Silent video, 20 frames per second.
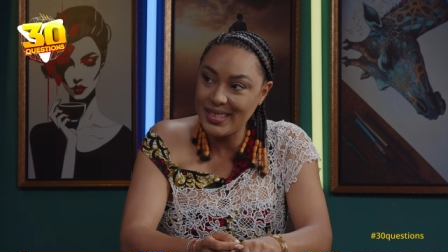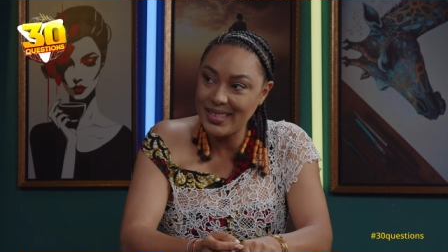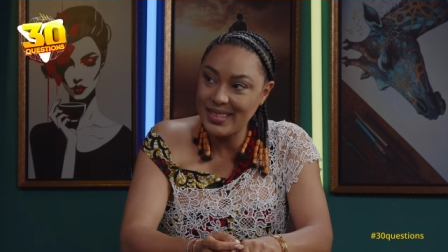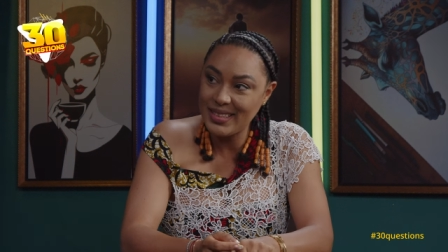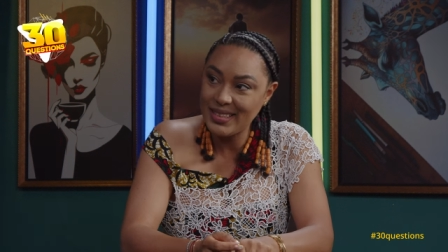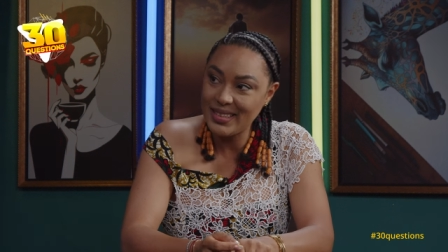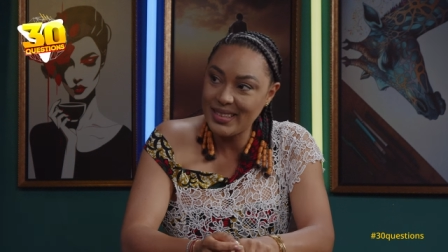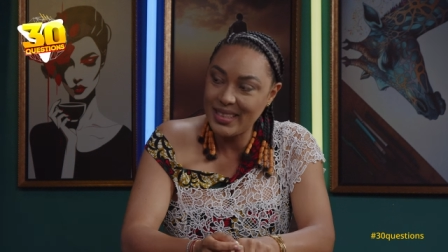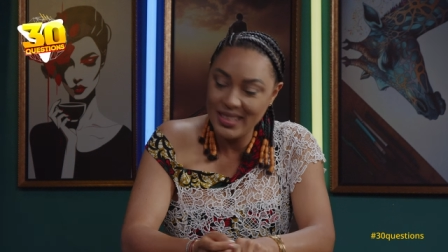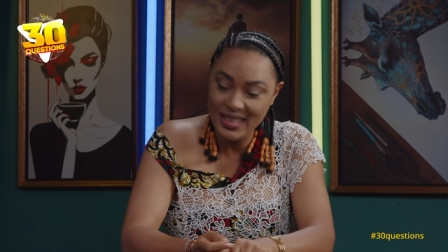
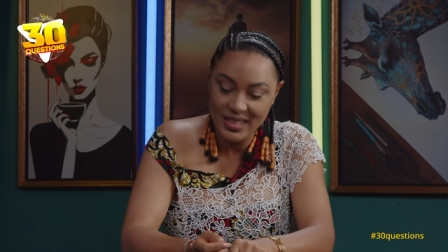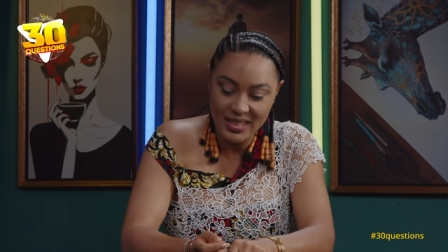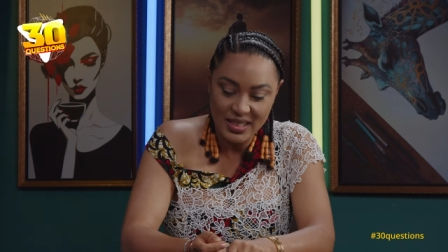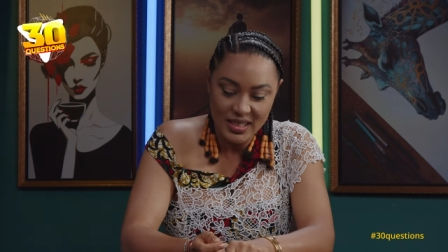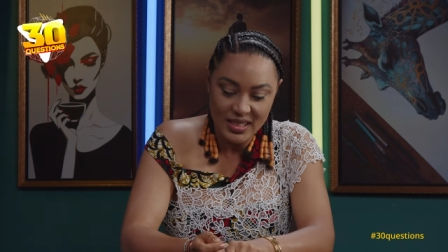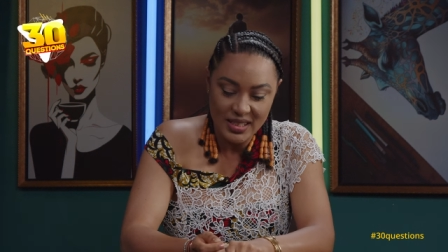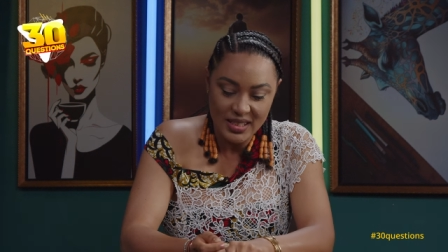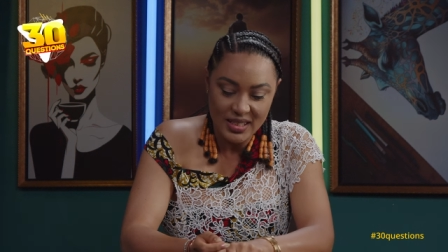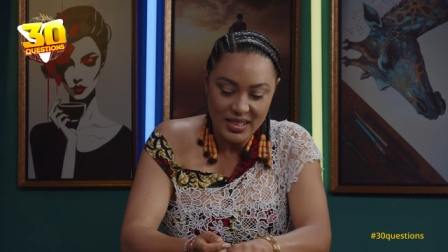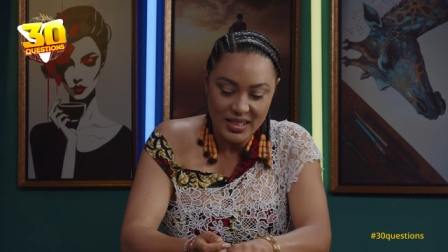
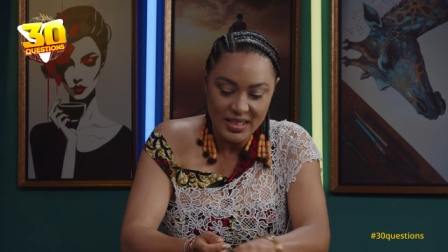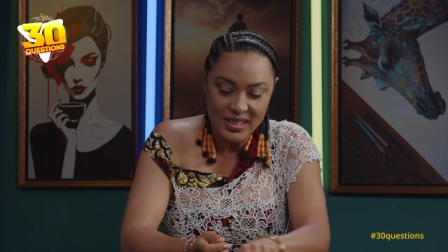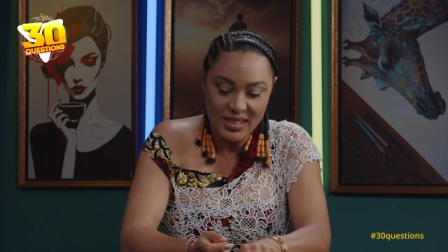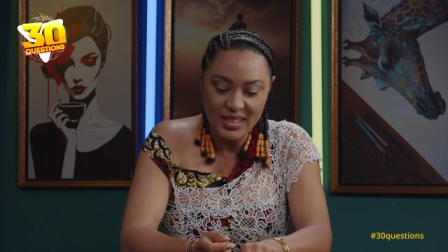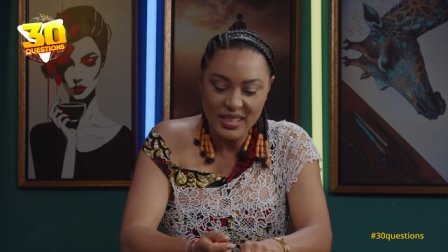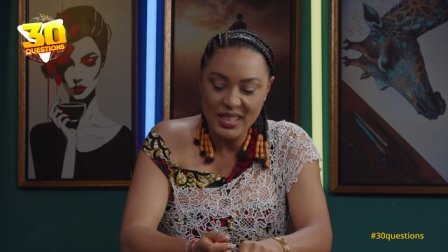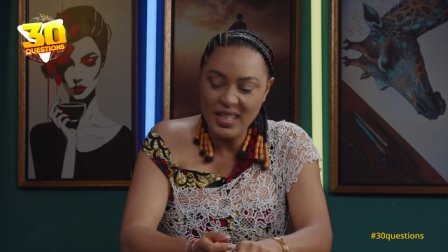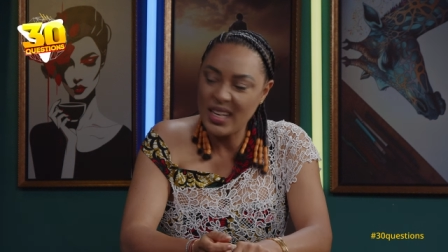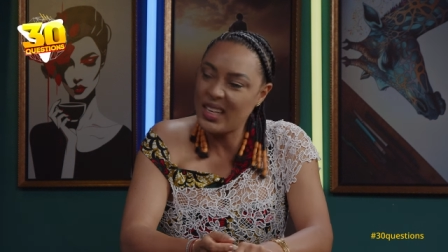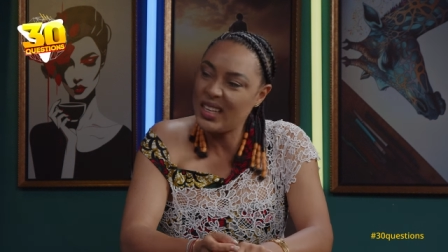Yes.
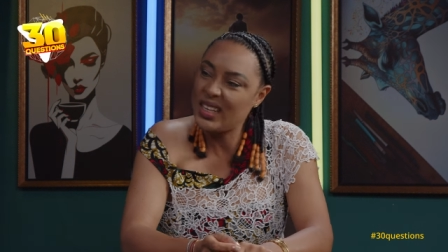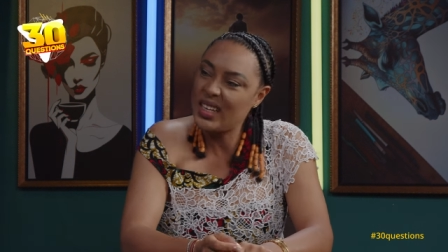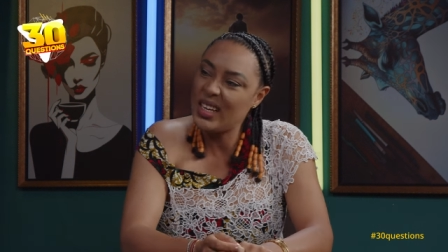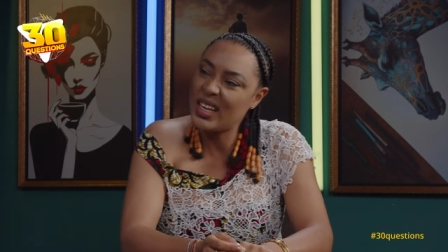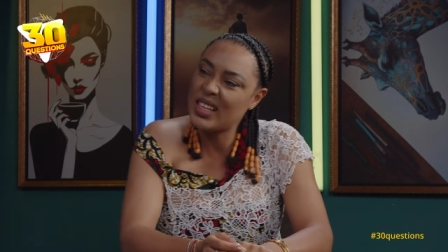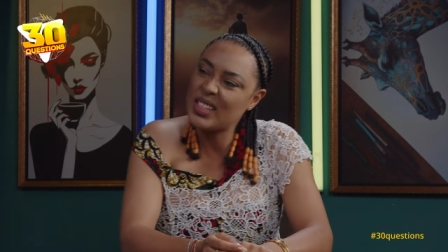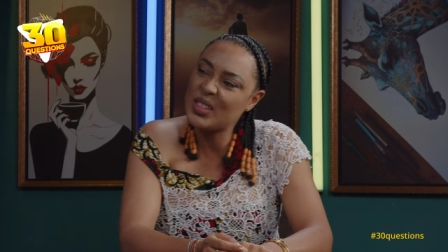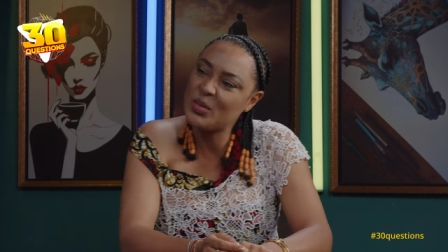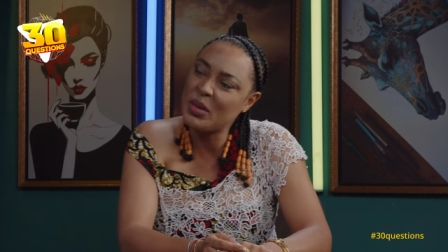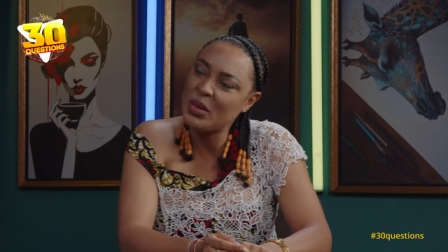
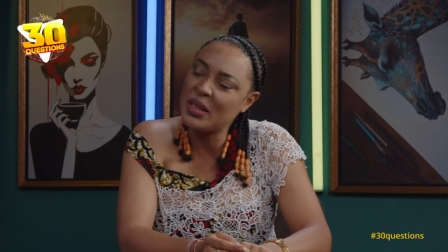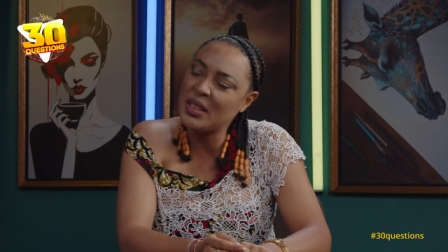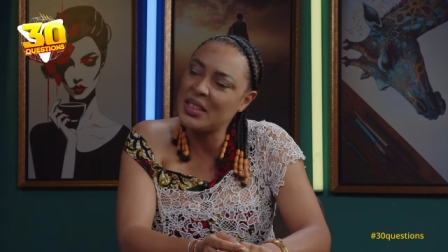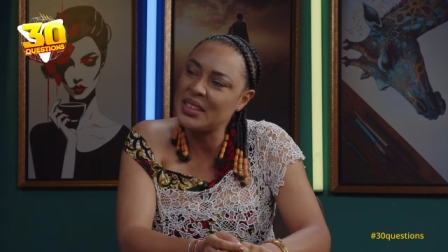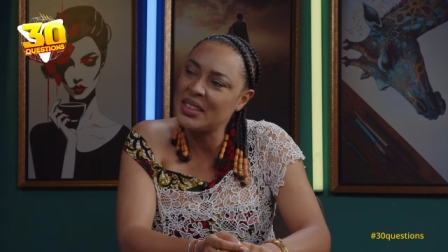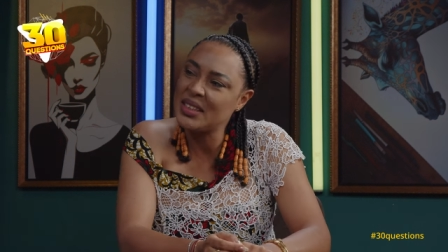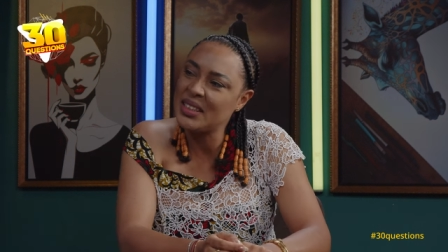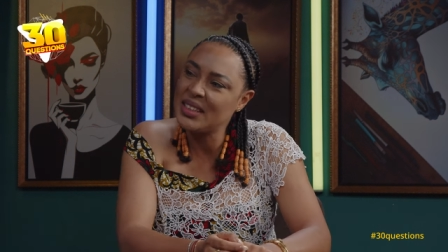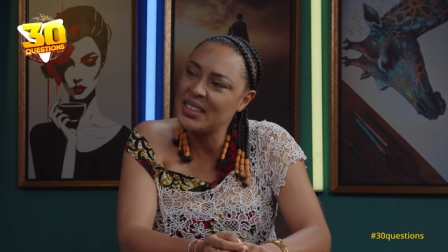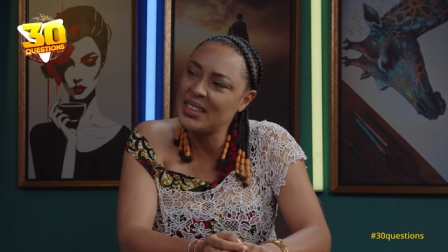Explain. You know,
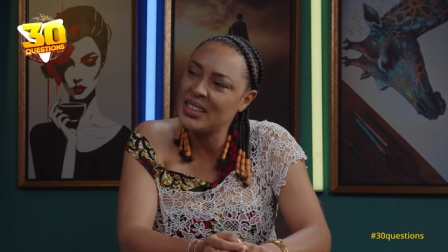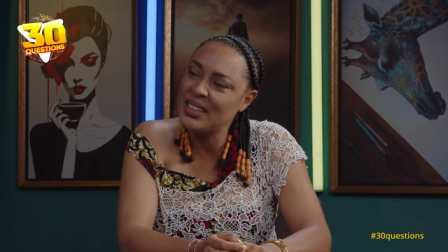saying